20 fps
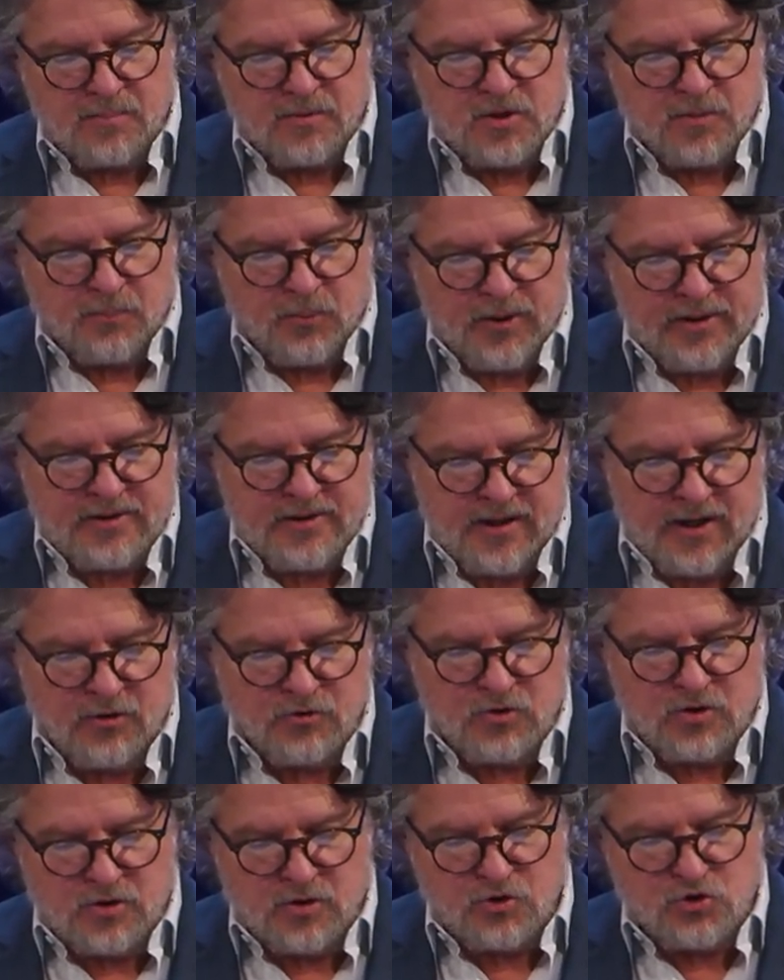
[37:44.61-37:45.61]
to break down,
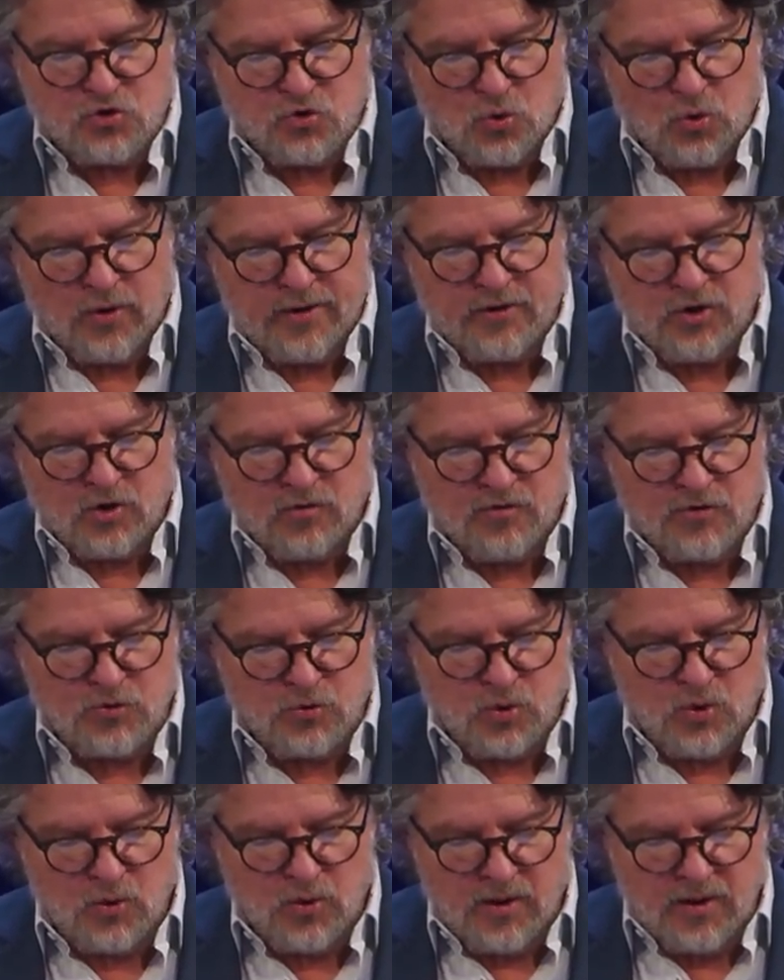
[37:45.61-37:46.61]
to destroy and to
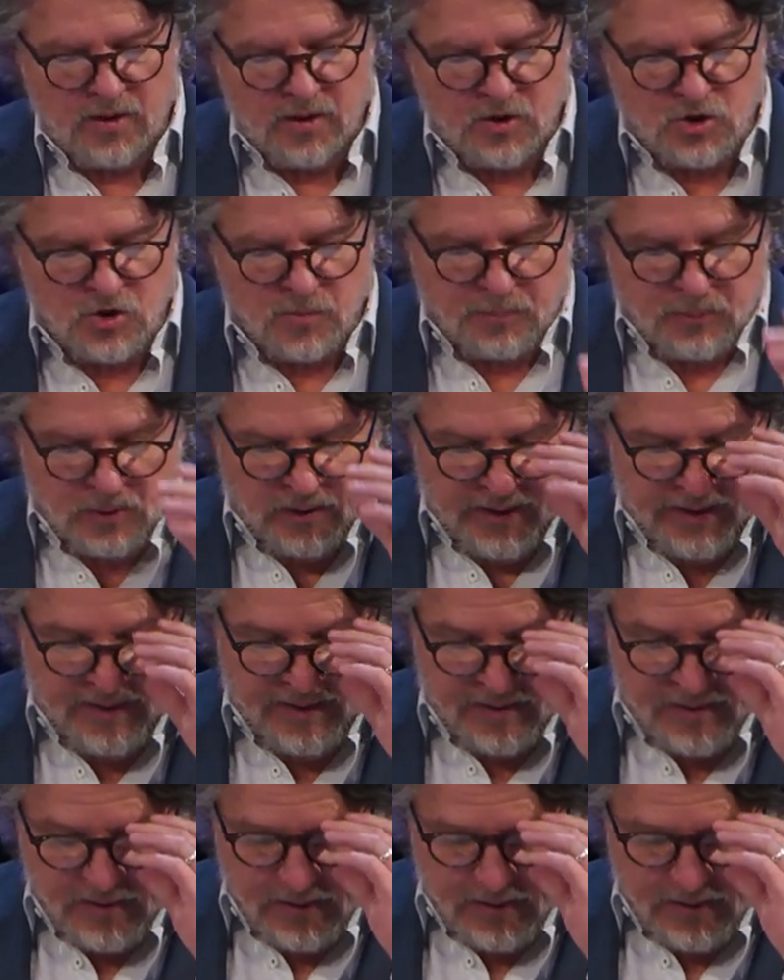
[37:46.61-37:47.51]
overthrow, to plant